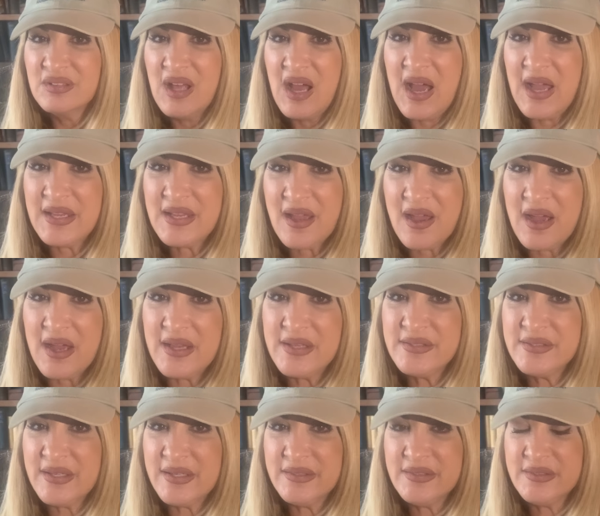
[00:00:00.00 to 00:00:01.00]
Hi
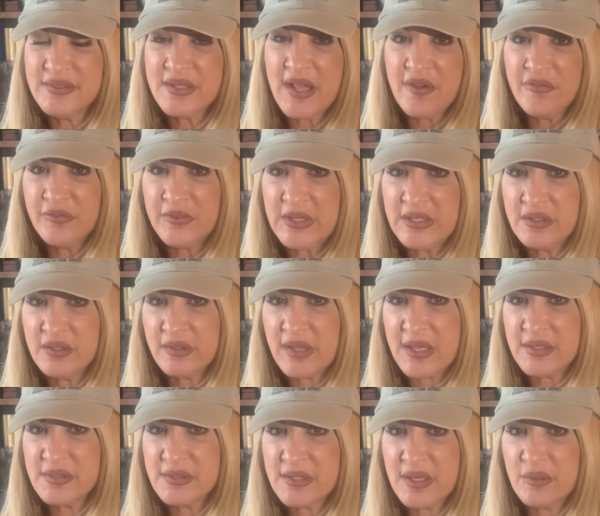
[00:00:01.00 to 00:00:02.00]
guys, it's Stephanie
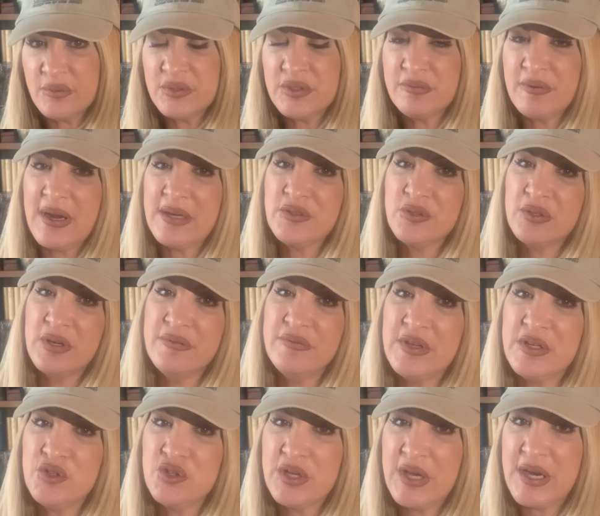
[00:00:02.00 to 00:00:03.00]
Dalessio, Director of
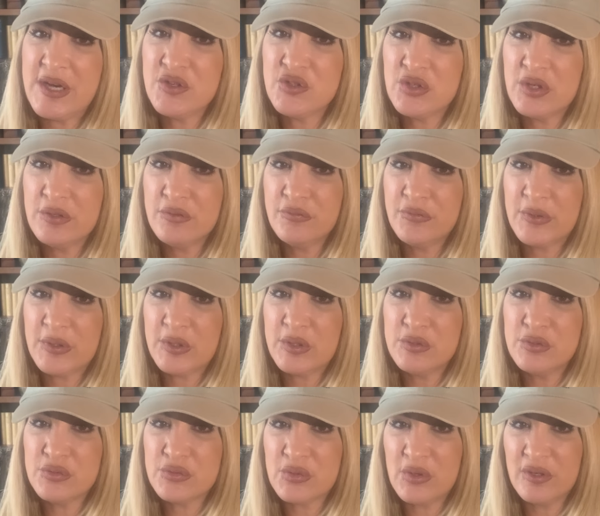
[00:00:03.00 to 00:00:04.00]
Education for
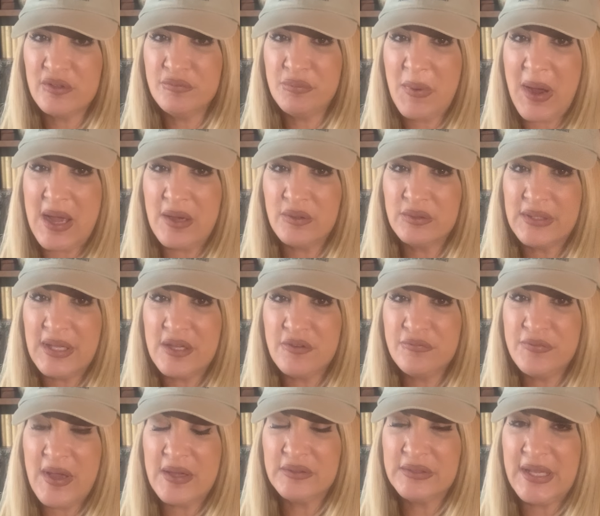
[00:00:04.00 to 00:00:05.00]
Conserve Wildlife
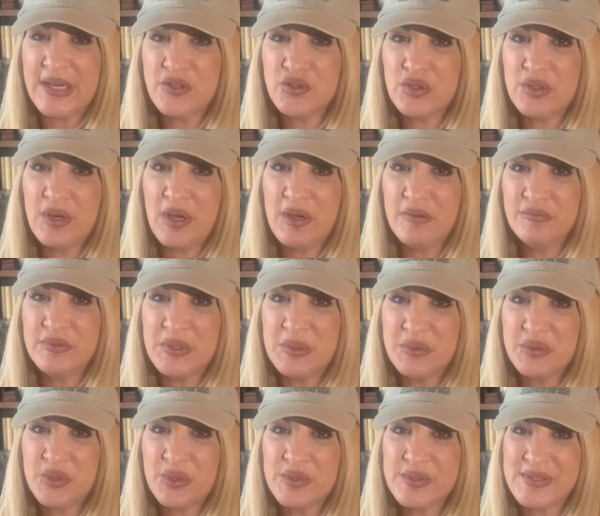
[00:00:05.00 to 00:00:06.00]
Foundation of New
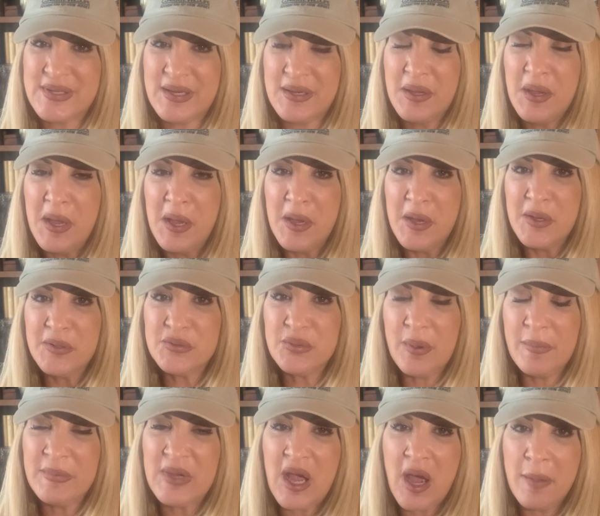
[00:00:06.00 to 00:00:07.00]
Jersey. So
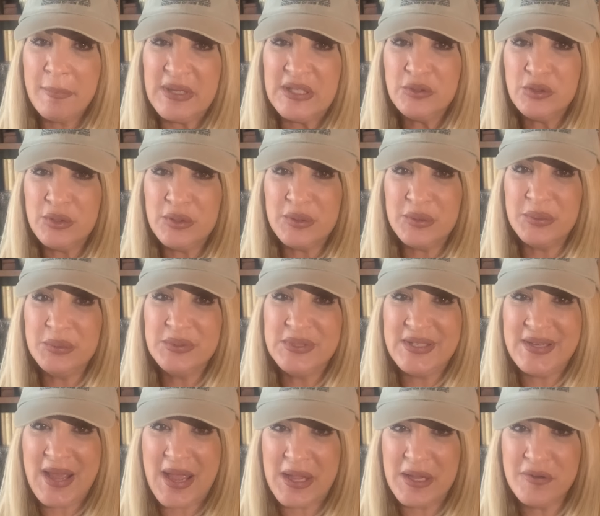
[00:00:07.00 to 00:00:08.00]
I'm coming to you
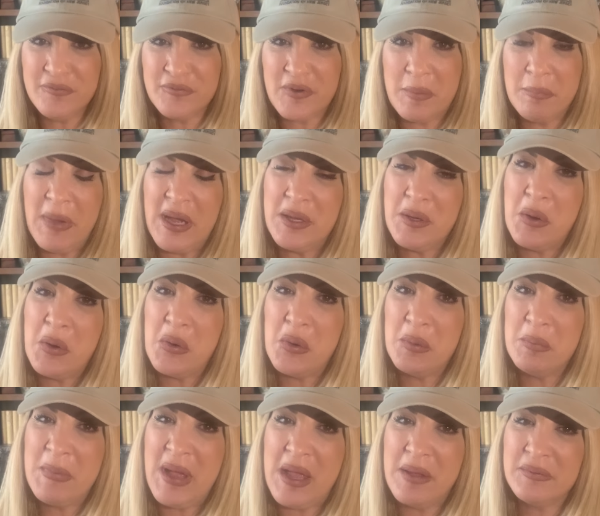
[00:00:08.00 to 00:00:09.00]
today from my
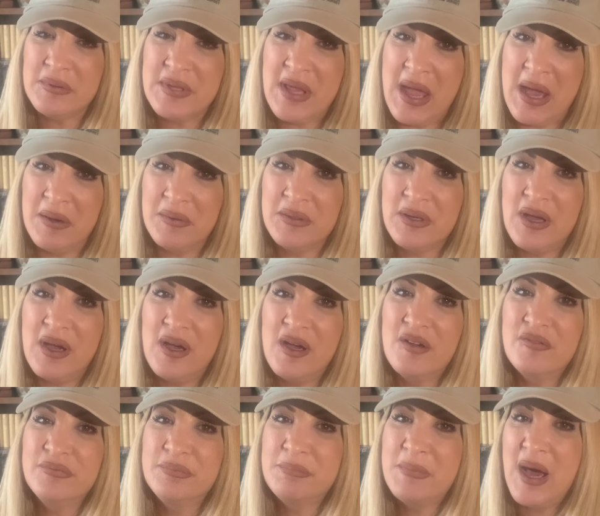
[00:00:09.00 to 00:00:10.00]
hometown
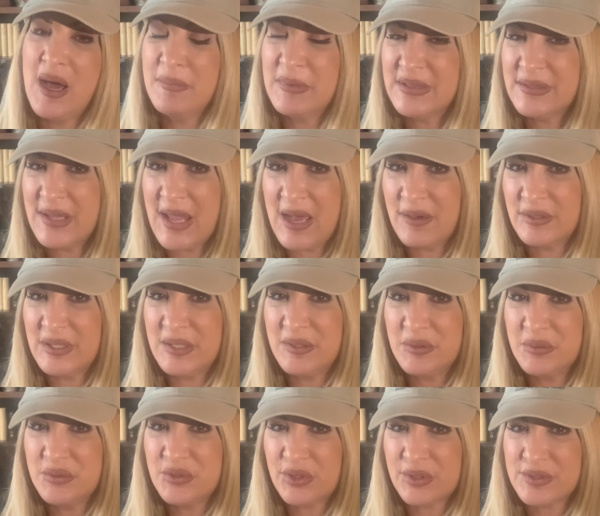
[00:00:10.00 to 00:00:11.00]
of Monmouth County,
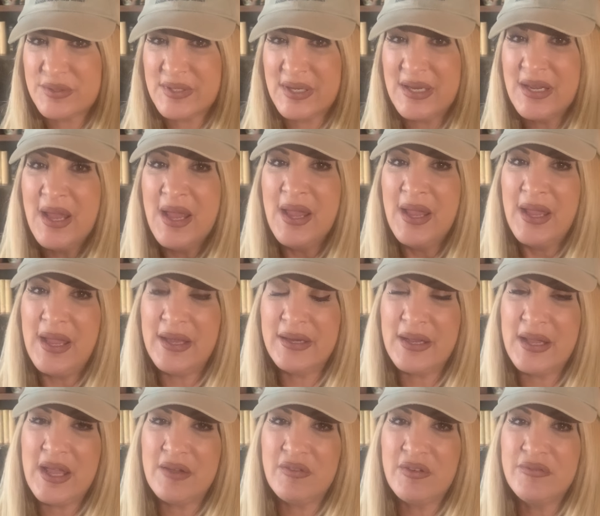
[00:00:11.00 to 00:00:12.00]
New Jersey, and
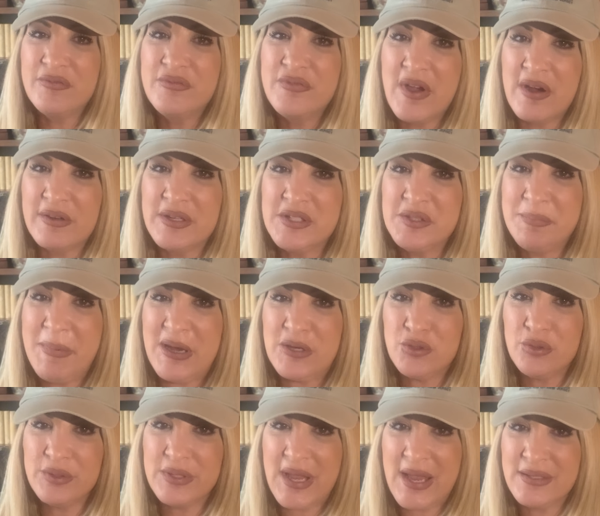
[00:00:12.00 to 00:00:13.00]
I have a very
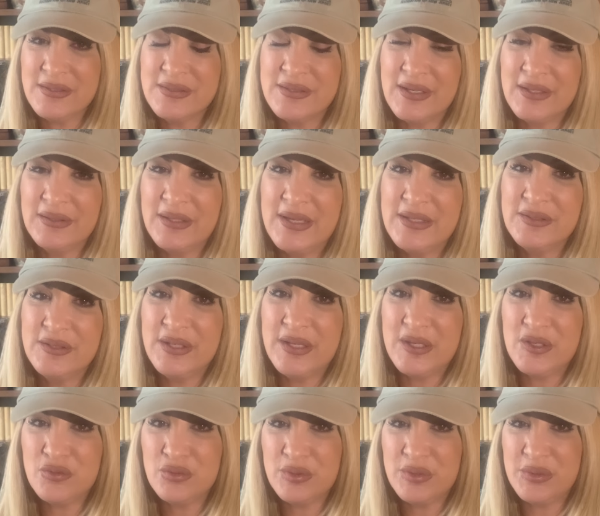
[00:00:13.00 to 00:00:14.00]
special guest that I'd like to
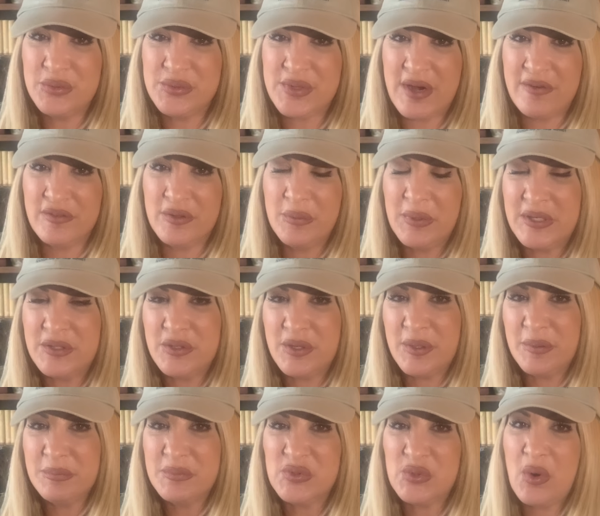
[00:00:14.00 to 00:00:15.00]
introduce everyone
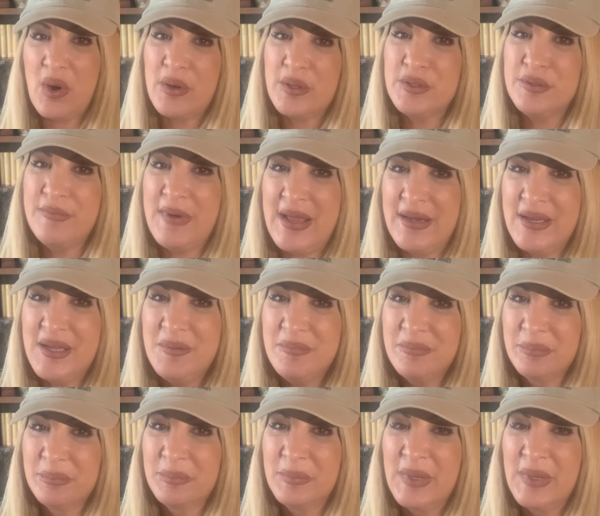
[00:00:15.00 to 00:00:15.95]
to. So are you ready?